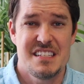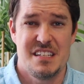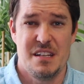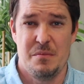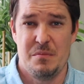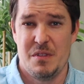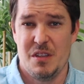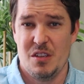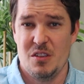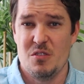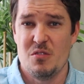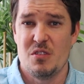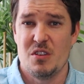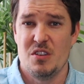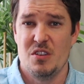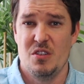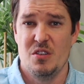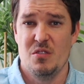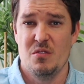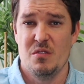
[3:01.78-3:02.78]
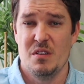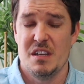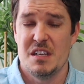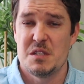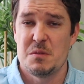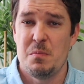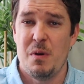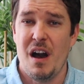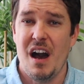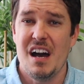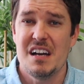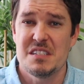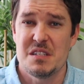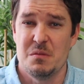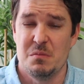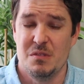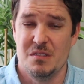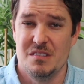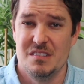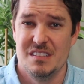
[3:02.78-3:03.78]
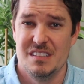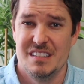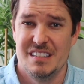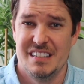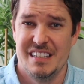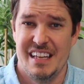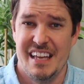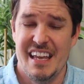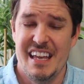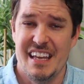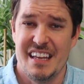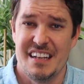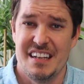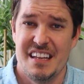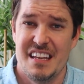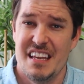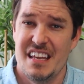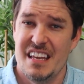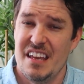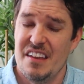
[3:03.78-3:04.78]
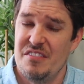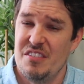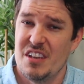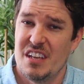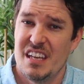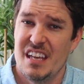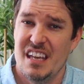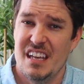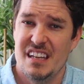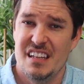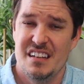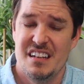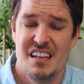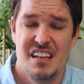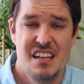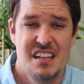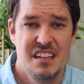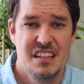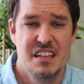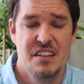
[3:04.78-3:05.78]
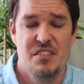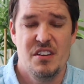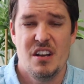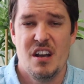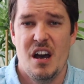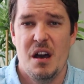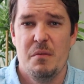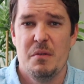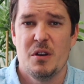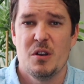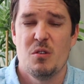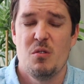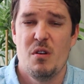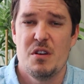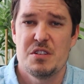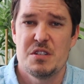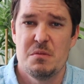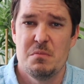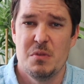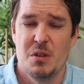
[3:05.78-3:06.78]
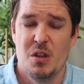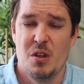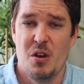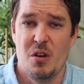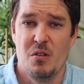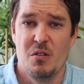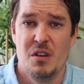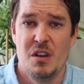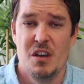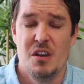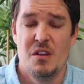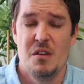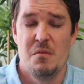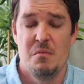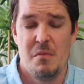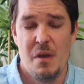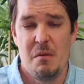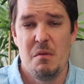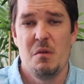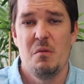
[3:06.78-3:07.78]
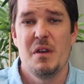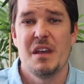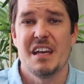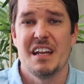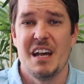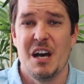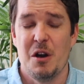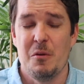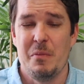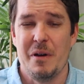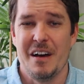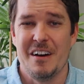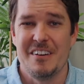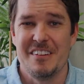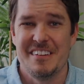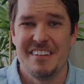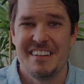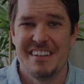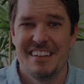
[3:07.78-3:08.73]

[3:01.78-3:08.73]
something you can do. It's possible. And if you can't, leave a comment or question below. Maybe we can help out.